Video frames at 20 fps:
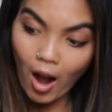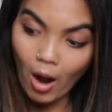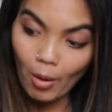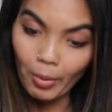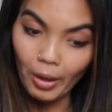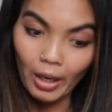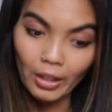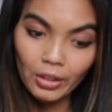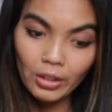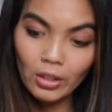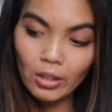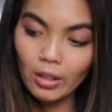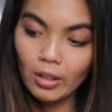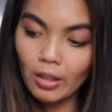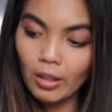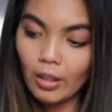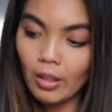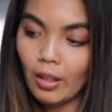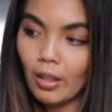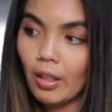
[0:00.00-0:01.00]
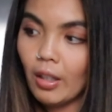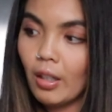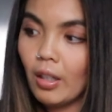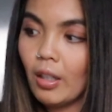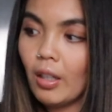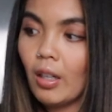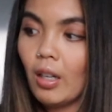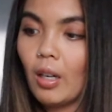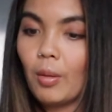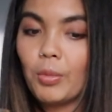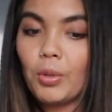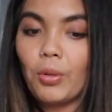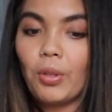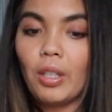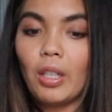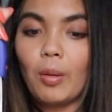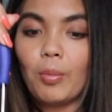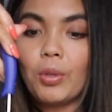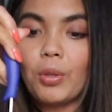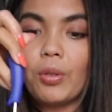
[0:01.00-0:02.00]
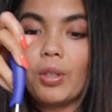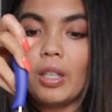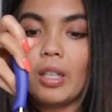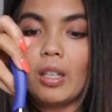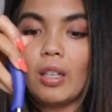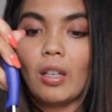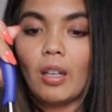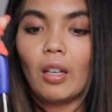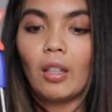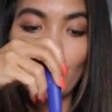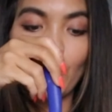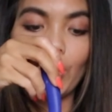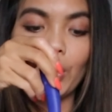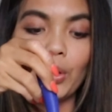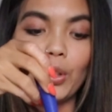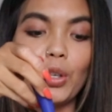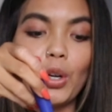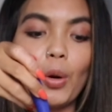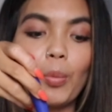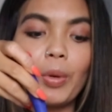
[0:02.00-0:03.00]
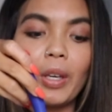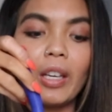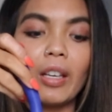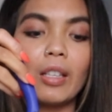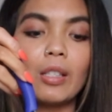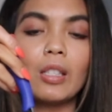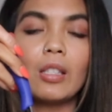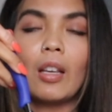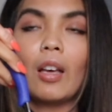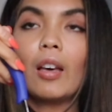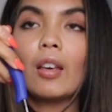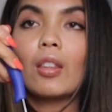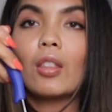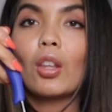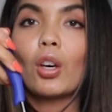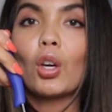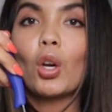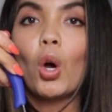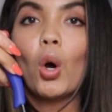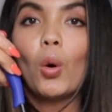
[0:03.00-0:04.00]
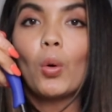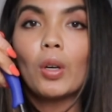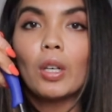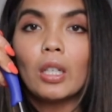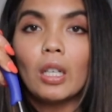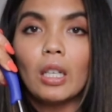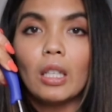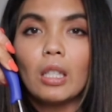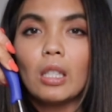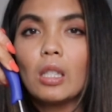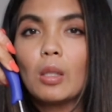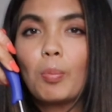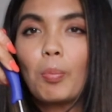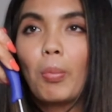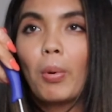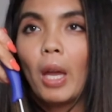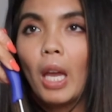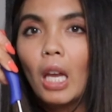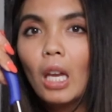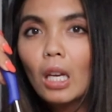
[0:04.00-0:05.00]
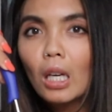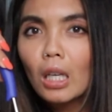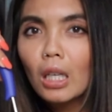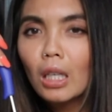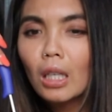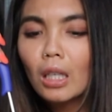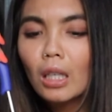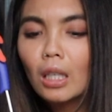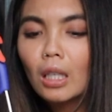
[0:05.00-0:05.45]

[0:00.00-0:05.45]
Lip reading: Oh my gosh. I'm doing it. You know, because the coconut is pink,